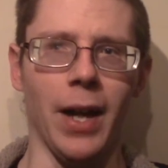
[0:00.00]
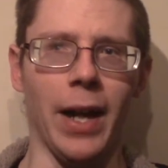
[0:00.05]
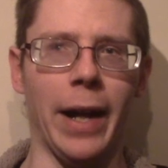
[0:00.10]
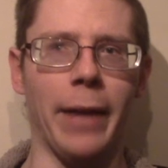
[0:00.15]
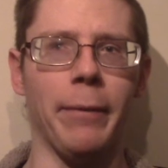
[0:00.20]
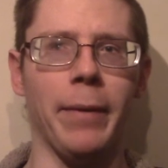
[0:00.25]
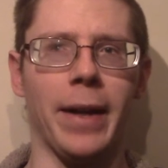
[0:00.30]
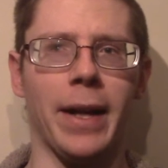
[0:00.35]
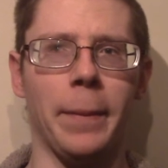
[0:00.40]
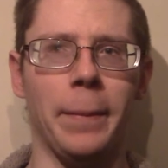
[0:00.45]

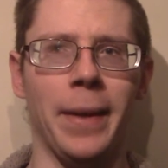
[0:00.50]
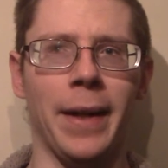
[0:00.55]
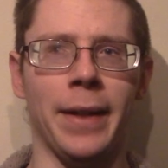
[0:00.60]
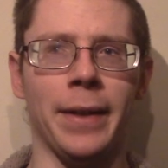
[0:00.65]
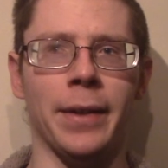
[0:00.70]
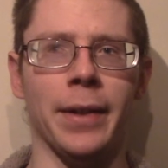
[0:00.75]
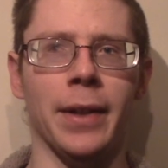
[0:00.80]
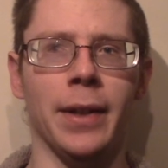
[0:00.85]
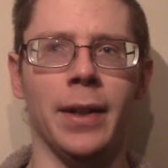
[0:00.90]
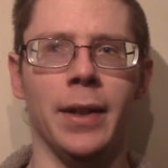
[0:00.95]

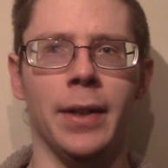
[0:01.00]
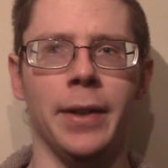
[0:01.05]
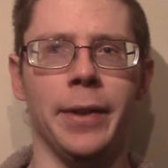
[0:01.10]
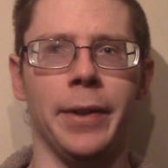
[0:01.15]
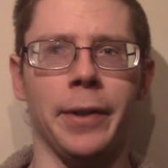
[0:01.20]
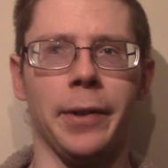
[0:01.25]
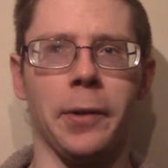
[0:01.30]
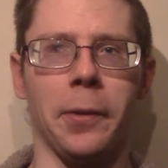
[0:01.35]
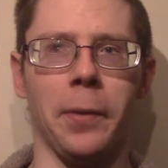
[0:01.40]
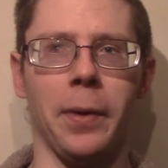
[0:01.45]
recommend
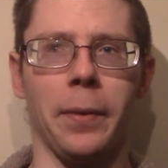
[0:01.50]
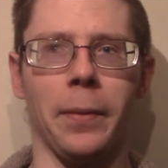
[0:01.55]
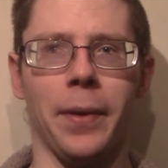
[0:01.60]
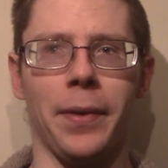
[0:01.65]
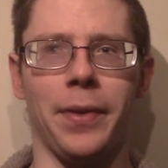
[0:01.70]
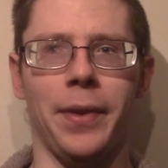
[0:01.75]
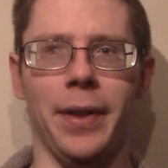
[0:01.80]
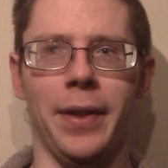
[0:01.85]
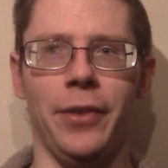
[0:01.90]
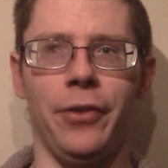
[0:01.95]
going
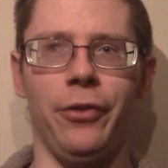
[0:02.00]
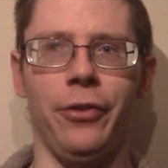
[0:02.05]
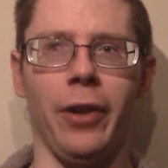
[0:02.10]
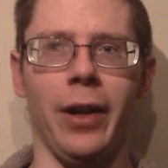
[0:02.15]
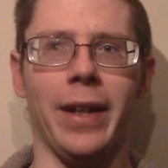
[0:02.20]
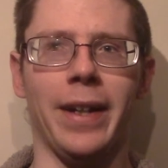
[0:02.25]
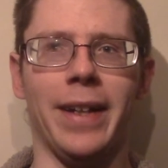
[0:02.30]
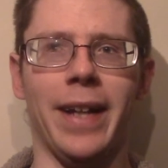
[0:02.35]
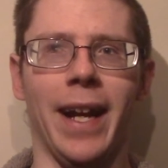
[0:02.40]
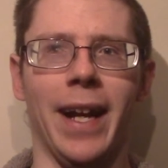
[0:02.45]
with the
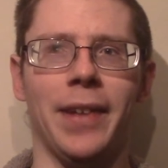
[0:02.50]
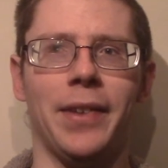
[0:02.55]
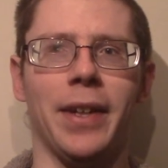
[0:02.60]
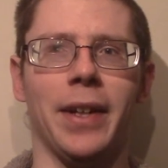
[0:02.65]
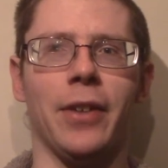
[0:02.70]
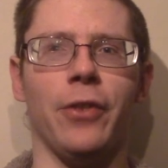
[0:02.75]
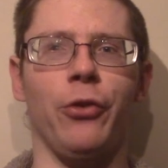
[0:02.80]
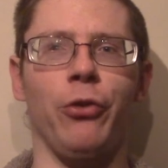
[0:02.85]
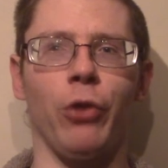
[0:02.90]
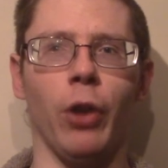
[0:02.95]

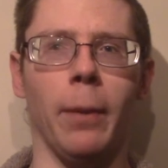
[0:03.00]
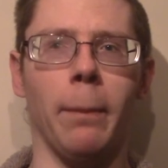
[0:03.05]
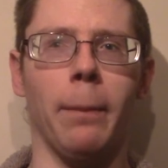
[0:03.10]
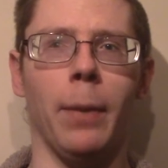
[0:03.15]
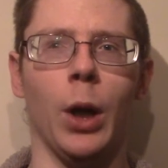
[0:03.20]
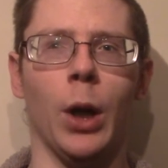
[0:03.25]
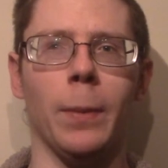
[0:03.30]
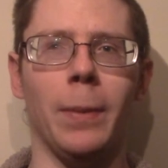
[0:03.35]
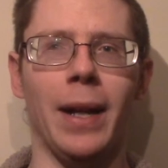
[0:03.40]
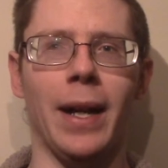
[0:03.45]
gigantic
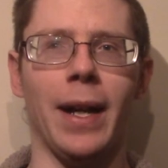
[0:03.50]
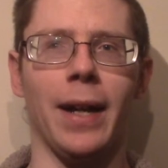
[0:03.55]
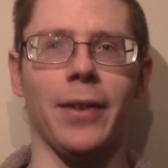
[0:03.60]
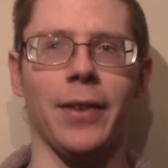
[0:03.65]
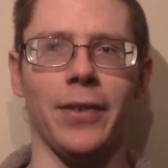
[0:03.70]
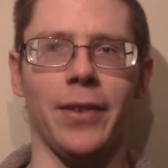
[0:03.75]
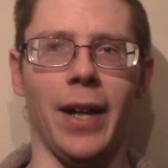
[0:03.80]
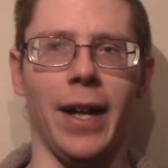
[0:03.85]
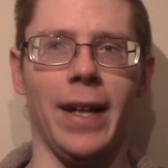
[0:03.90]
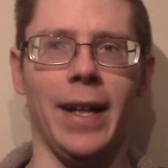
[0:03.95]
jumbo bags
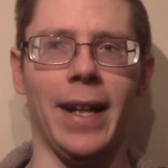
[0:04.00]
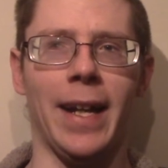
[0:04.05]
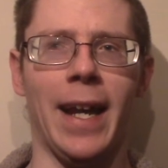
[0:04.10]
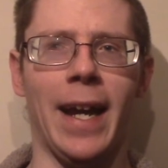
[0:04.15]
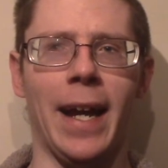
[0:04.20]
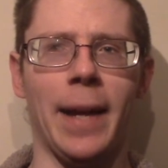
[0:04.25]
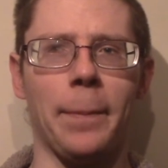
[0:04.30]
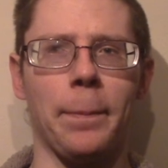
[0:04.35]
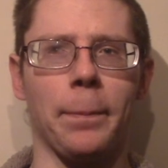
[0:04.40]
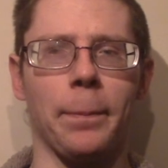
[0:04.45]
of Tidy
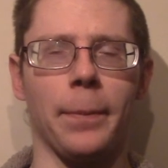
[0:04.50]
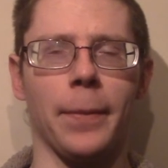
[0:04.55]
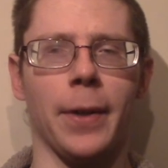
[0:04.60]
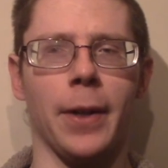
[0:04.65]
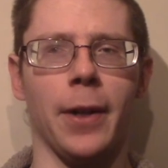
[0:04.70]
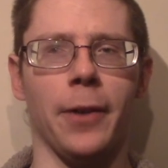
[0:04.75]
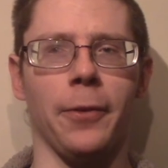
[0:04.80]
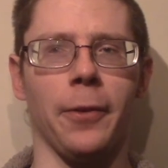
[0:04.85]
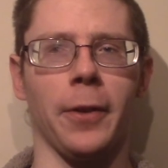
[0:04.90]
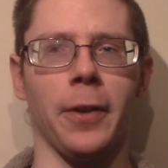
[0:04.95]
Cat,
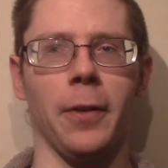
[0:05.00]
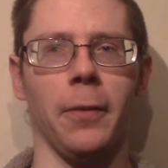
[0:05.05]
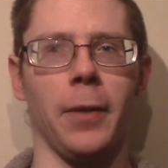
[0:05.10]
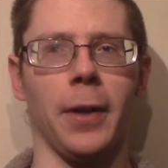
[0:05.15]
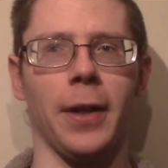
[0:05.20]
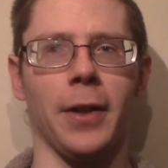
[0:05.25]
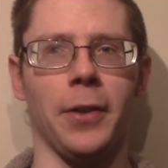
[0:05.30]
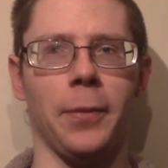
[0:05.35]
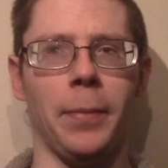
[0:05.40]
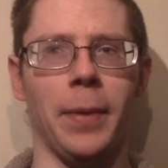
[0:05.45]
because you're going to
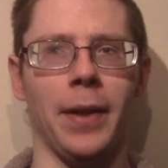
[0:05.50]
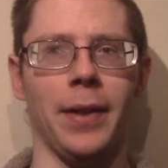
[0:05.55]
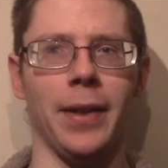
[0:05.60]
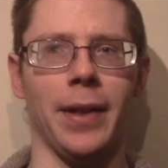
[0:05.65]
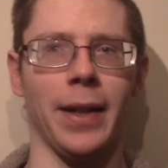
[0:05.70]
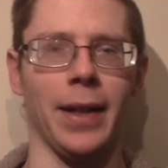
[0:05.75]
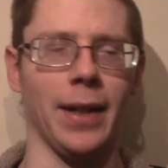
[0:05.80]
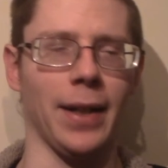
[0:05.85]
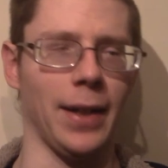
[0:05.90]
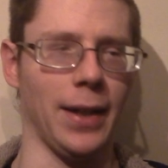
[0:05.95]
look at
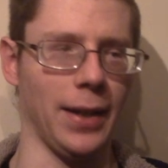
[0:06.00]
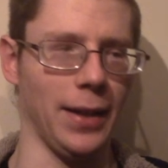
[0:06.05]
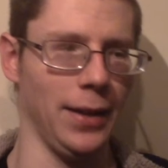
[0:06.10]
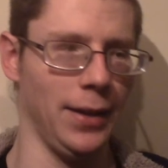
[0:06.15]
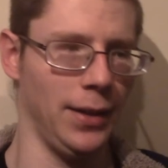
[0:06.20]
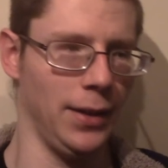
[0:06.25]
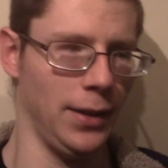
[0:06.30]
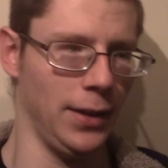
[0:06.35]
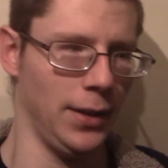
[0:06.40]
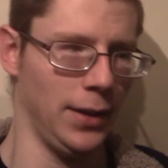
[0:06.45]
spending
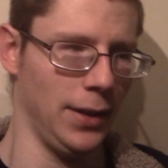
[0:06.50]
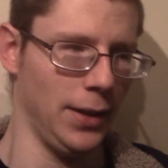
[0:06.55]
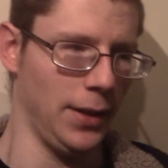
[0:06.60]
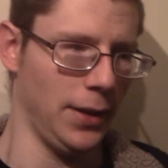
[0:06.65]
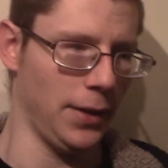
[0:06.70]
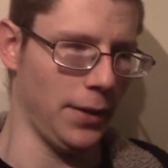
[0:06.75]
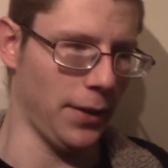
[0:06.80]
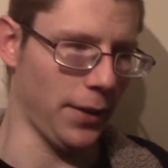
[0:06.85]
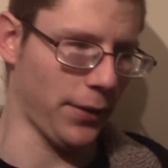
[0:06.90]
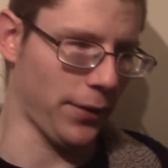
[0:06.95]

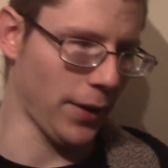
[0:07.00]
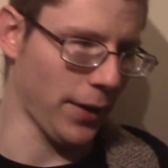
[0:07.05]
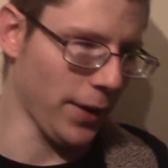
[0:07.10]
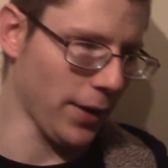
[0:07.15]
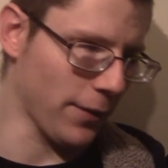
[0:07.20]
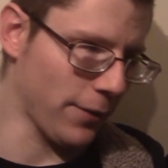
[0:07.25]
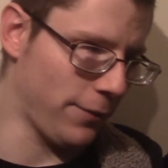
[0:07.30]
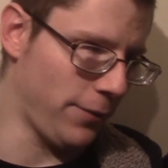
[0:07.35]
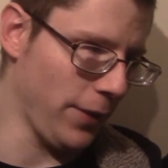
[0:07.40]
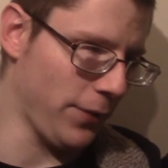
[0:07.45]
this, I
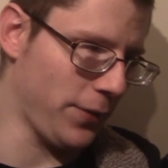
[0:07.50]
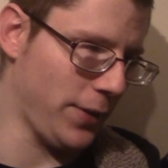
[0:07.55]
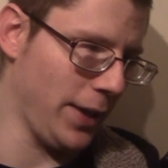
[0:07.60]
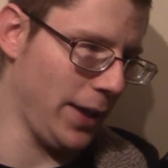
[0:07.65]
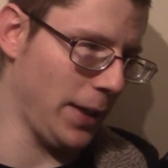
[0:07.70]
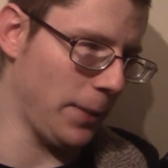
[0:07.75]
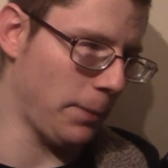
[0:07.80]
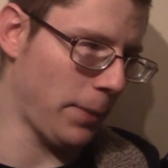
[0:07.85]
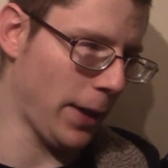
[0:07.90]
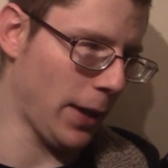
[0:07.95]
think, a
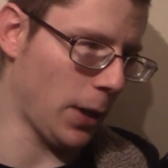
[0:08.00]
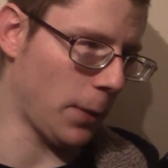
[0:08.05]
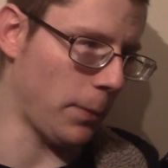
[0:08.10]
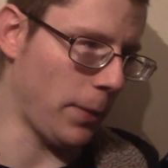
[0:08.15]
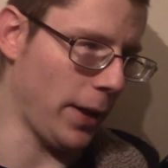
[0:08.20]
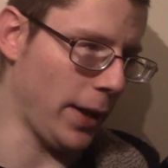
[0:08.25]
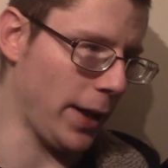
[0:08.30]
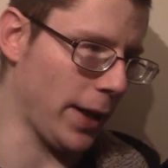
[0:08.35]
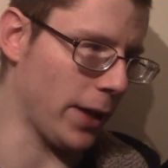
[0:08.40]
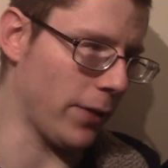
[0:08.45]
15-pound
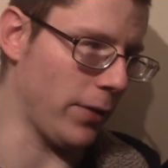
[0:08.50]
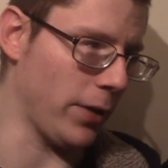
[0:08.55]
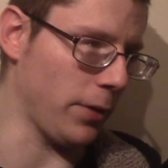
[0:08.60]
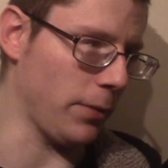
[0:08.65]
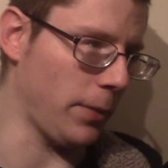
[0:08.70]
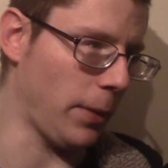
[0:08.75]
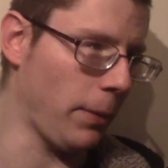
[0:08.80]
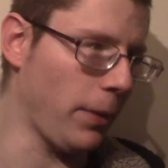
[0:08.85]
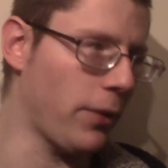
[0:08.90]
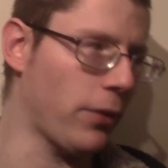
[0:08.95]
bag of
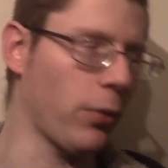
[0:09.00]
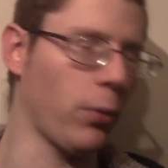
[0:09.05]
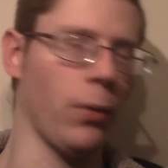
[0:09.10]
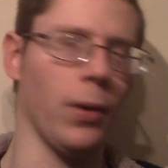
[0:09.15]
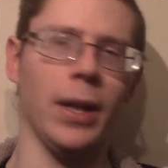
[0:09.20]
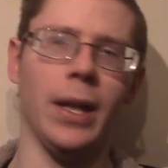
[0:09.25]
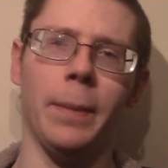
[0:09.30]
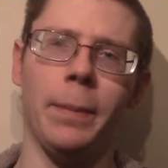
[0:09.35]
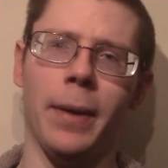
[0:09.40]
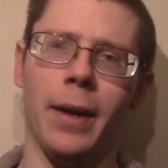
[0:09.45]
it, maybe
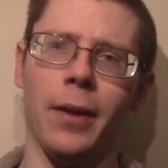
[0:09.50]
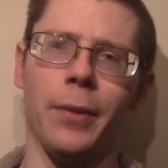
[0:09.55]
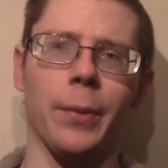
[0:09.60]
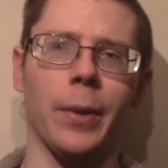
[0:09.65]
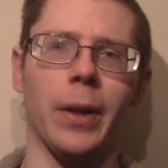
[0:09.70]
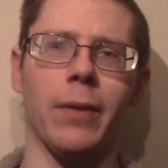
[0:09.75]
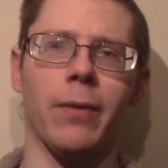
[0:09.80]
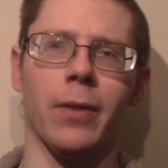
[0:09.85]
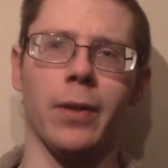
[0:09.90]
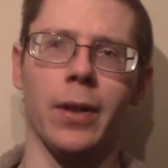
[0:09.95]
20 pounds,
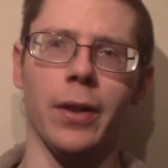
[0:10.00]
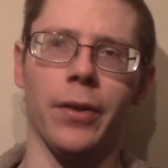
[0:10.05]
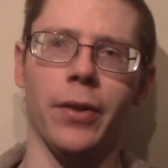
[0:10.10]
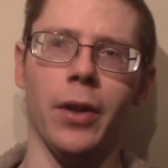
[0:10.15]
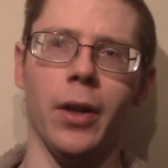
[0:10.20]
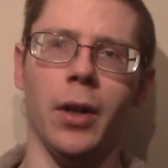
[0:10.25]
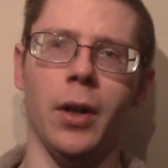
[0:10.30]
whatever it is,